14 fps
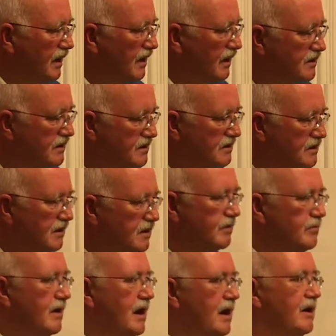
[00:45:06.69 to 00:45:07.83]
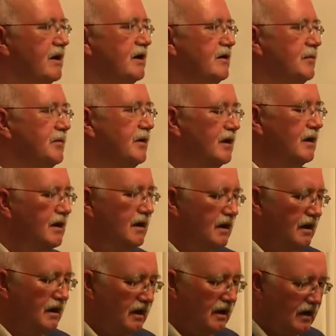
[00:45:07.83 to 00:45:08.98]
I just admire
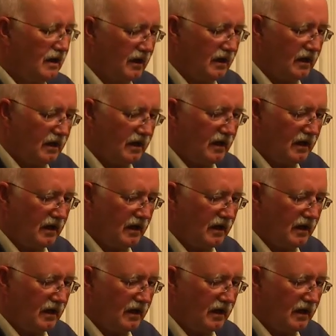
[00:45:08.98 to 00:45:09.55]
him